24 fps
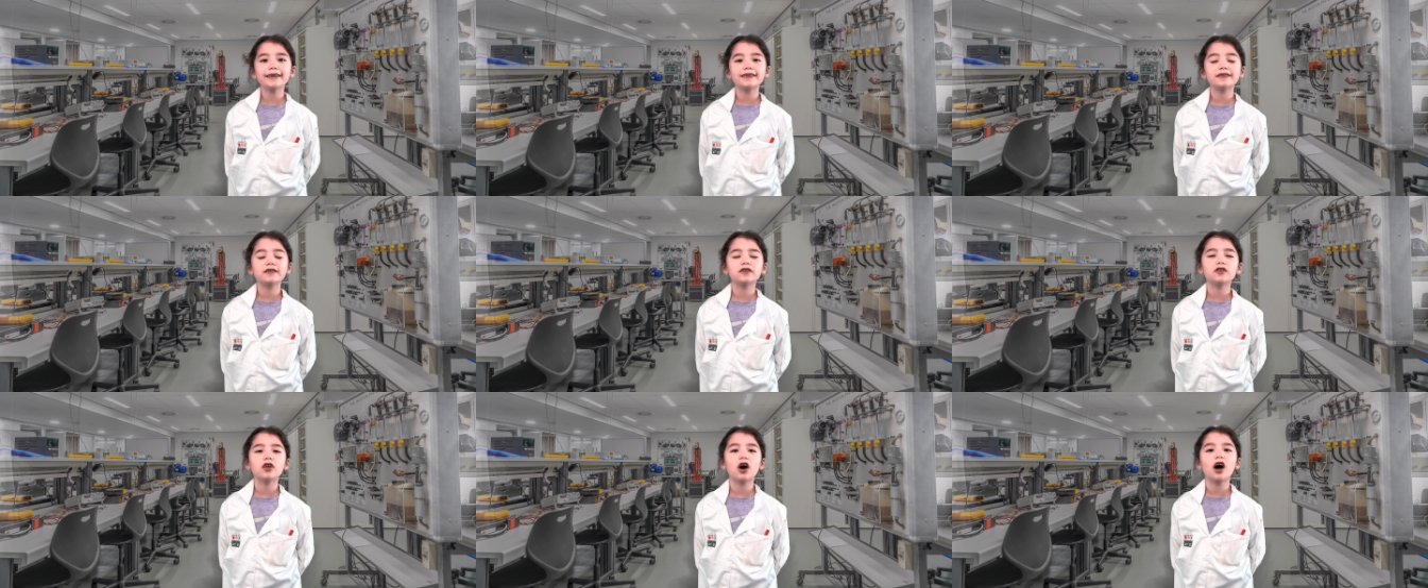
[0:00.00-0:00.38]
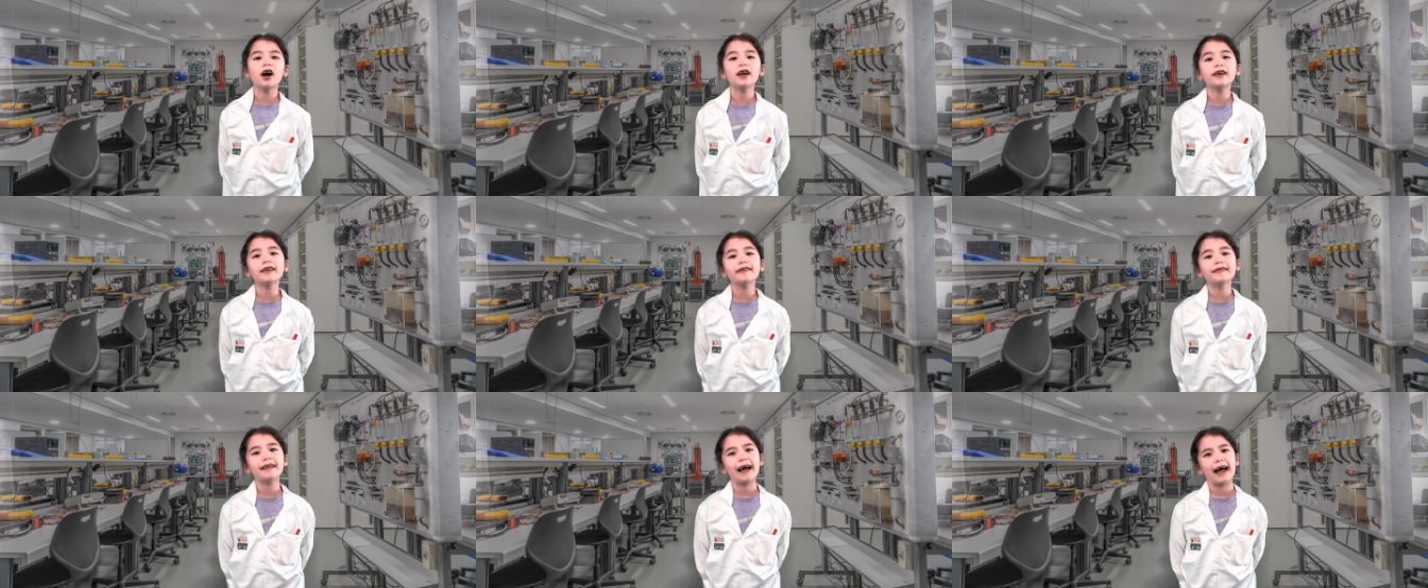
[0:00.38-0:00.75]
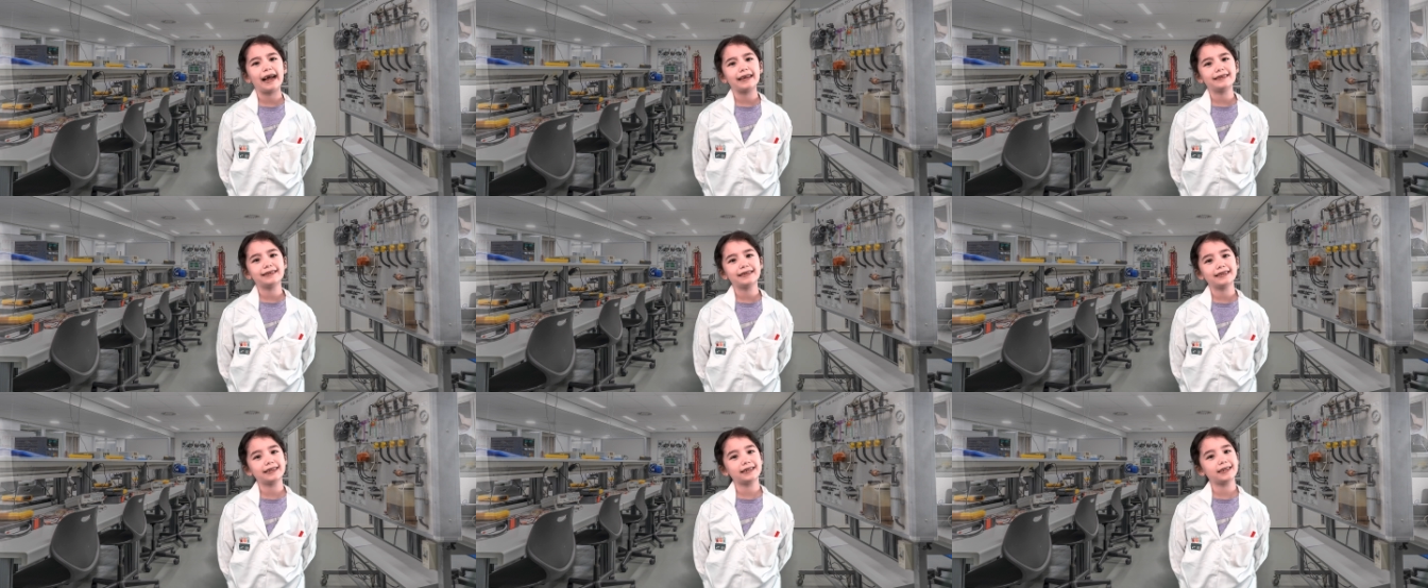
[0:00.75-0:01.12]
not
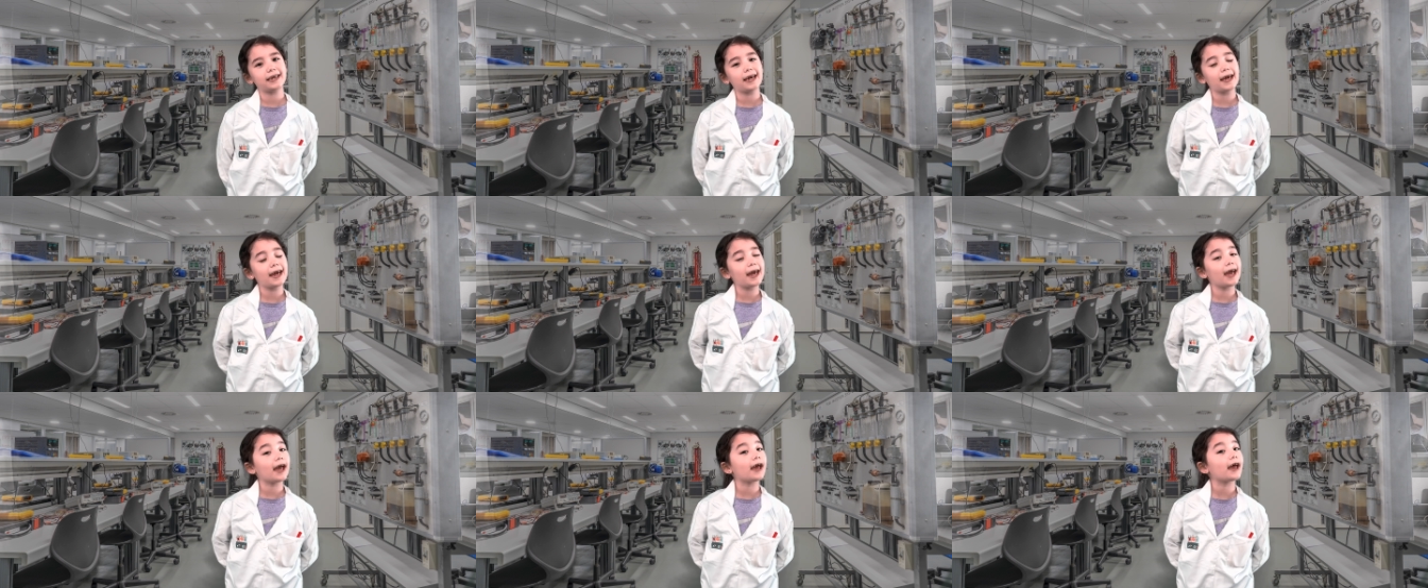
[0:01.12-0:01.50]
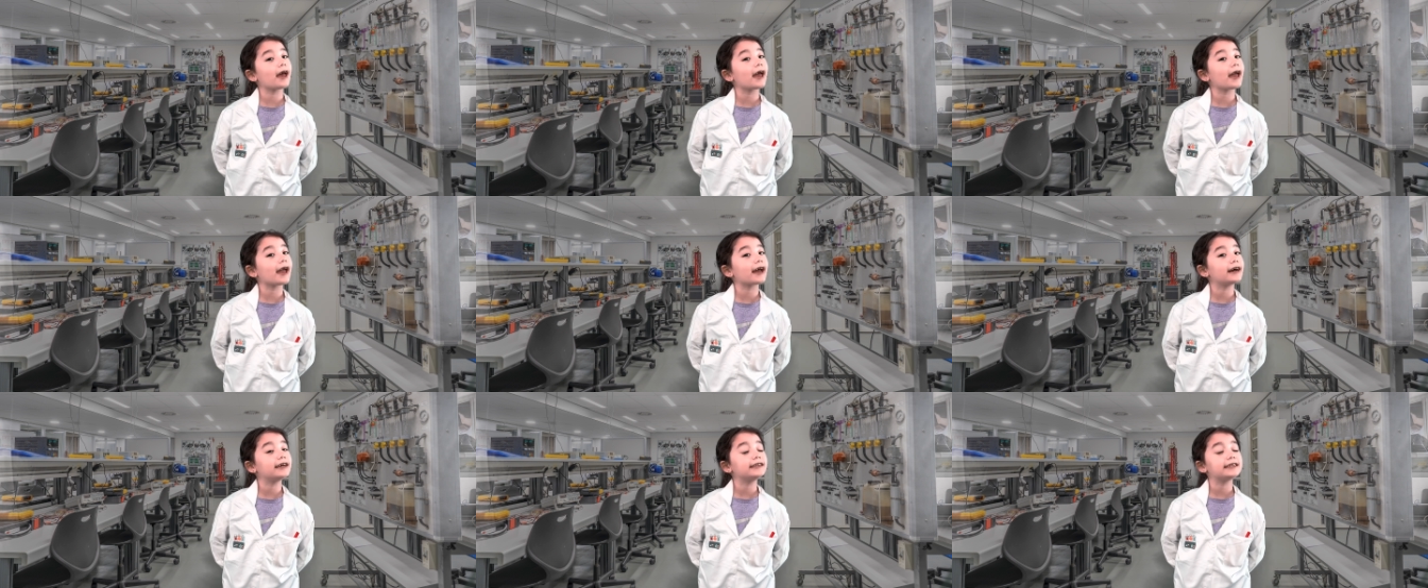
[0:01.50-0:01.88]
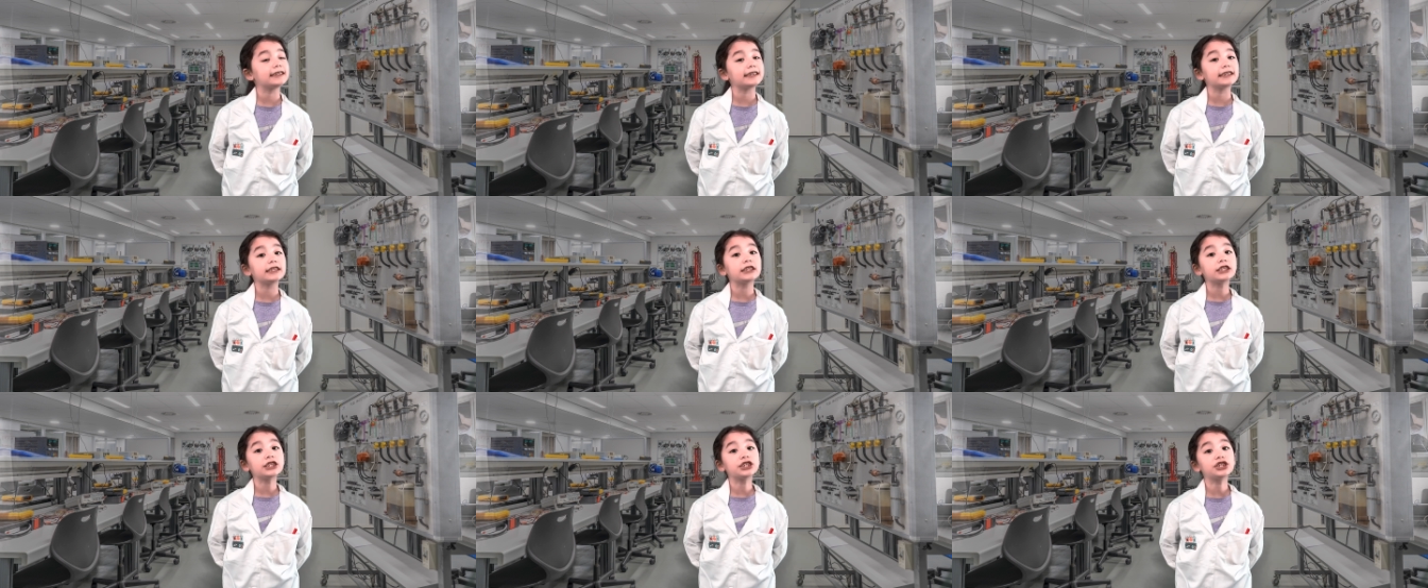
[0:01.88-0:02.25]
elastic, and
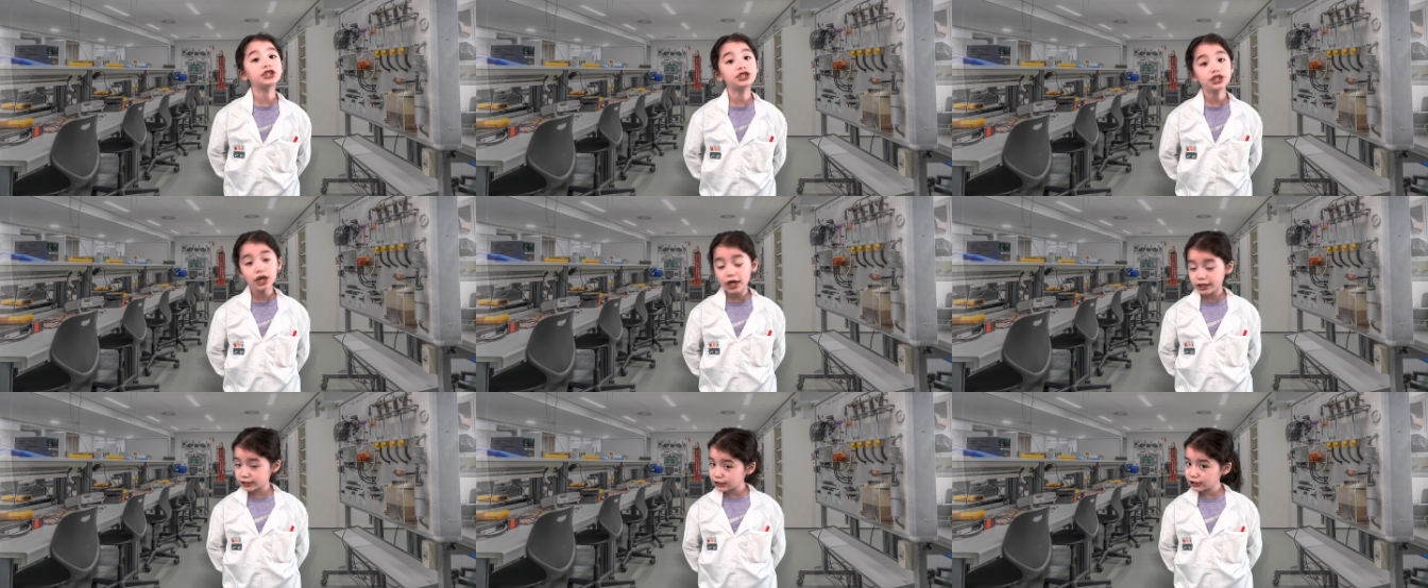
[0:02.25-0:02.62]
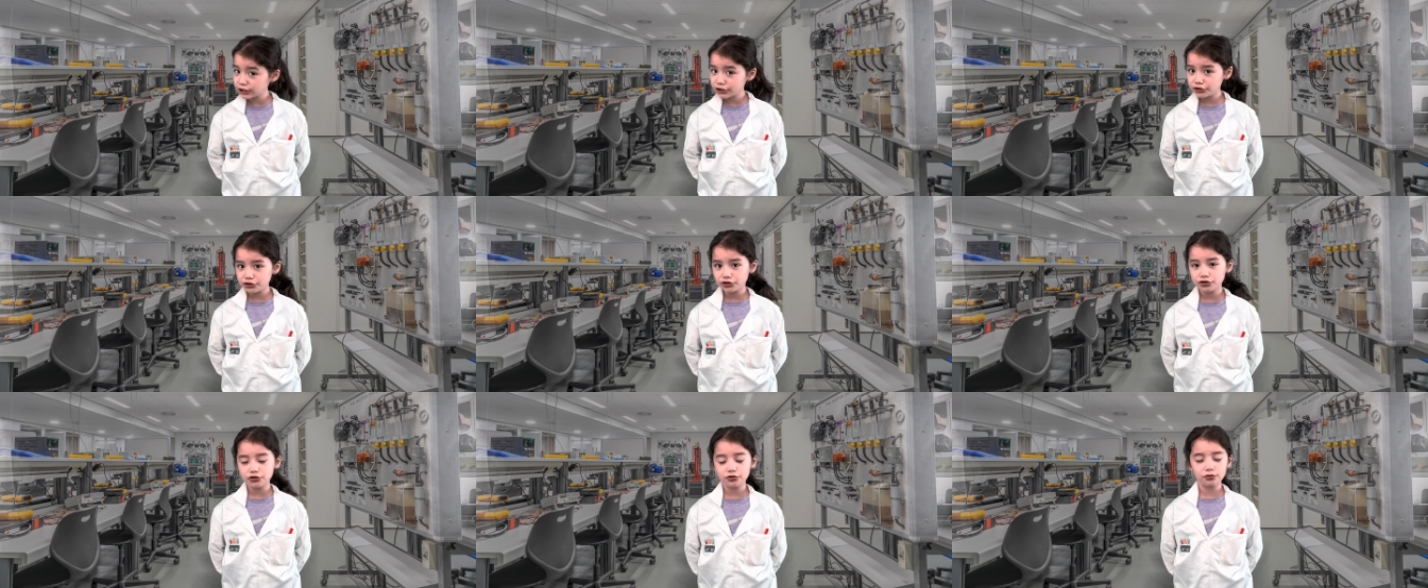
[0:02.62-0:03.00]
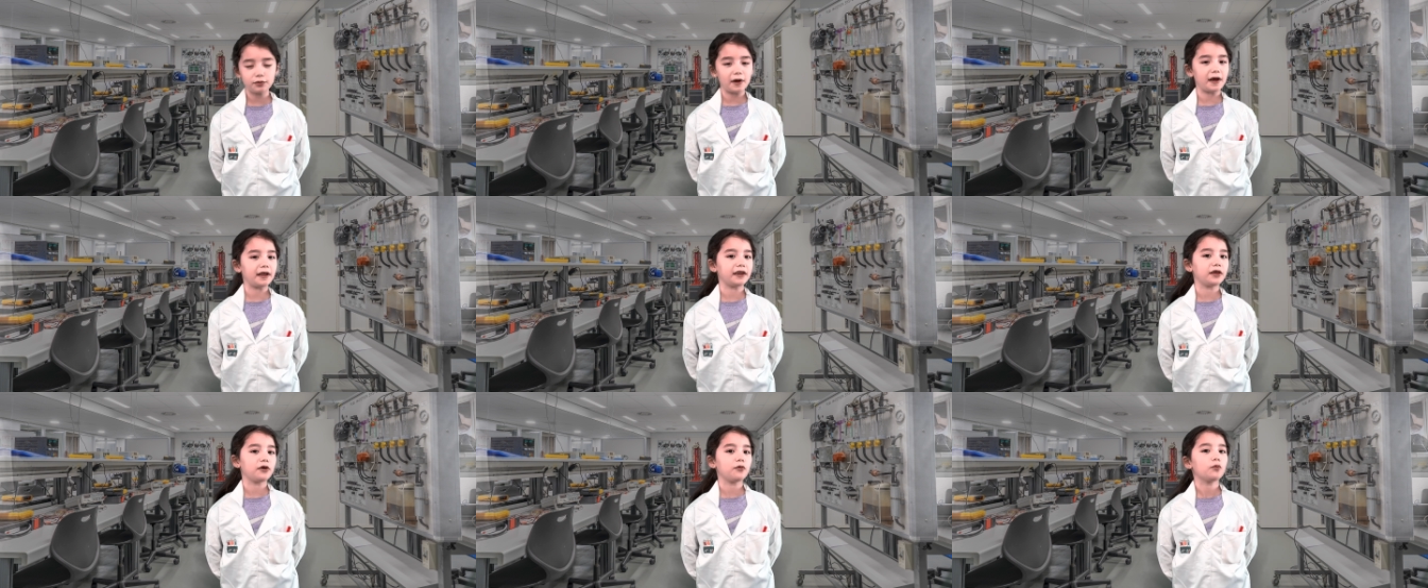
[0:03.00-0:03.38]
it doesn't do
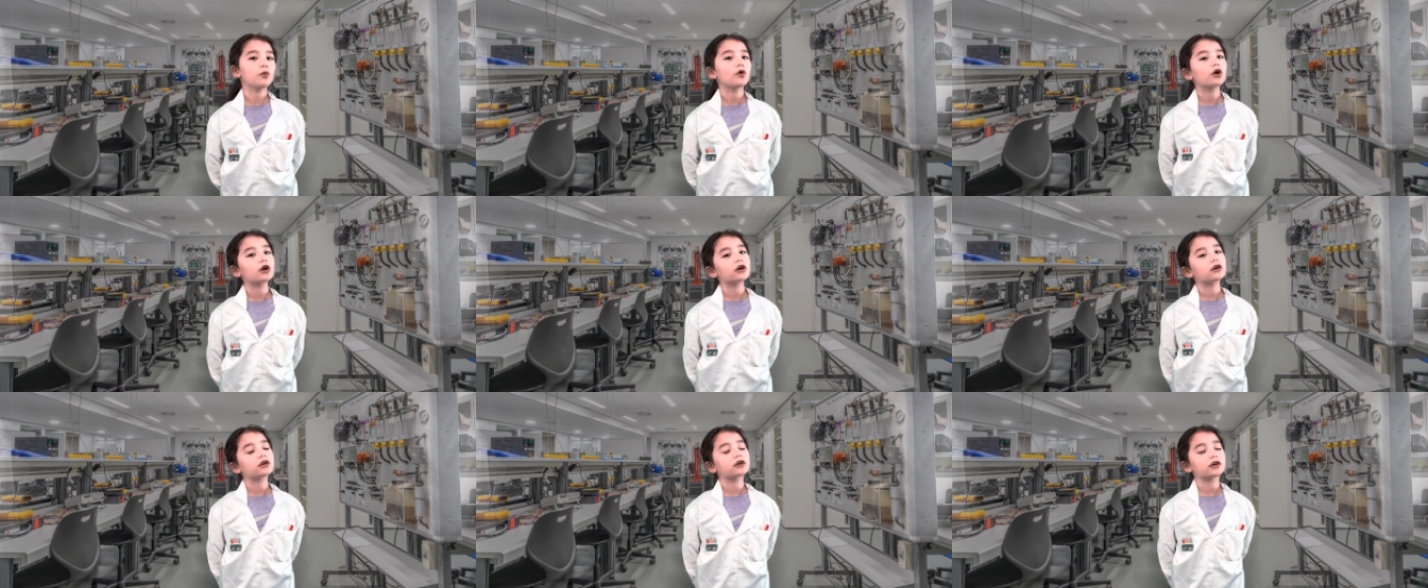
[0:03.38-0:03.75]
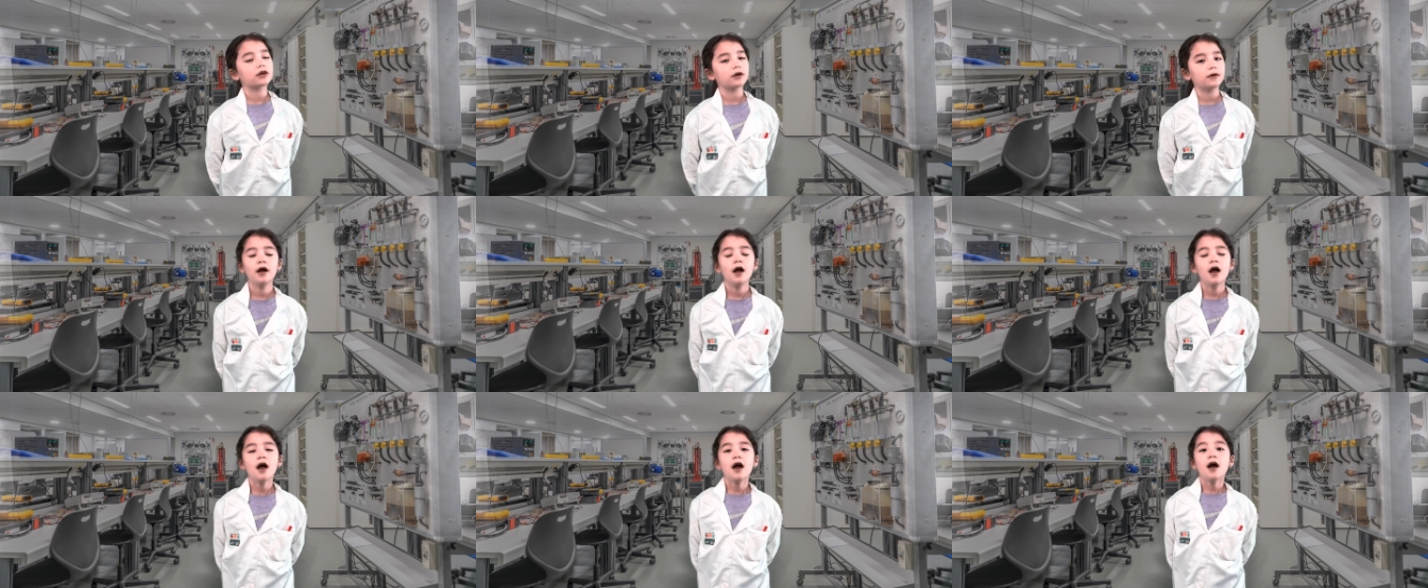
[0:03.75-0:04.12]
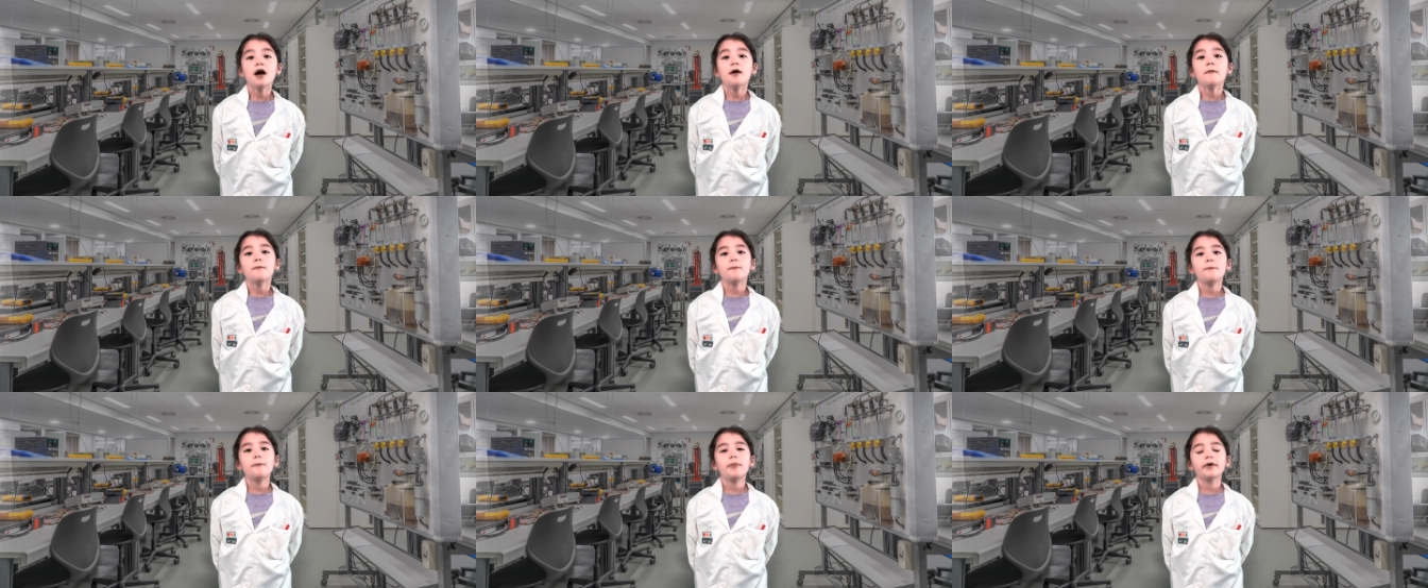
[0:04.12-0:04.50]
any work.
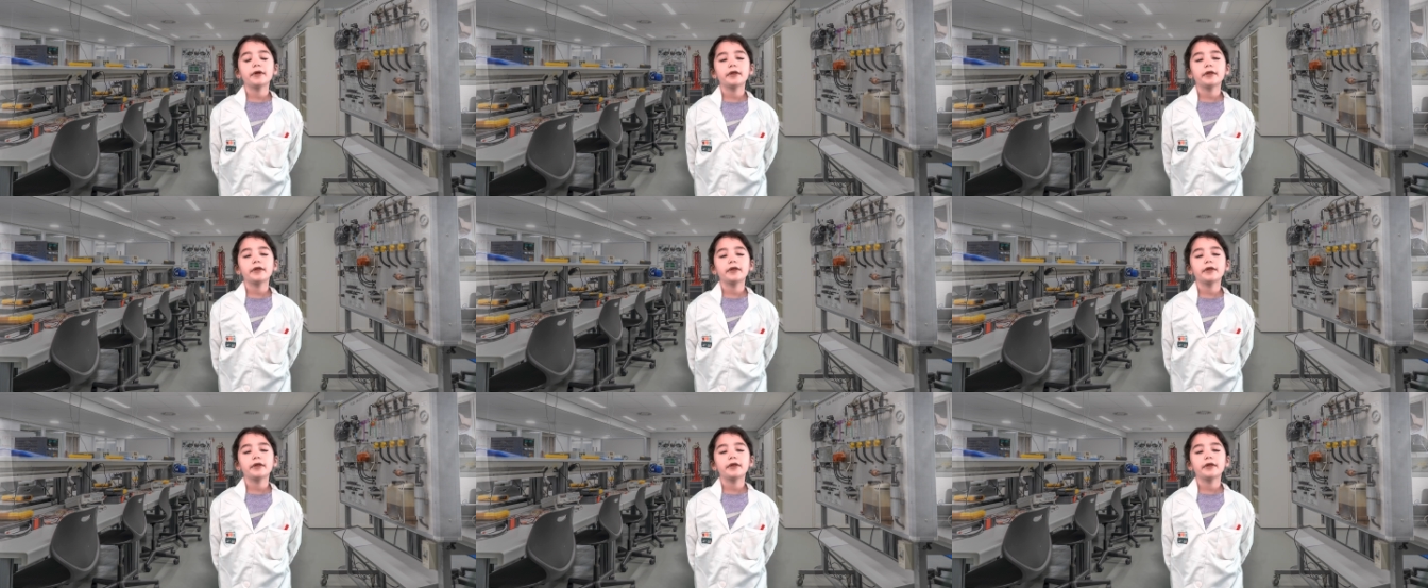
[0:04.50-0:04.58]
But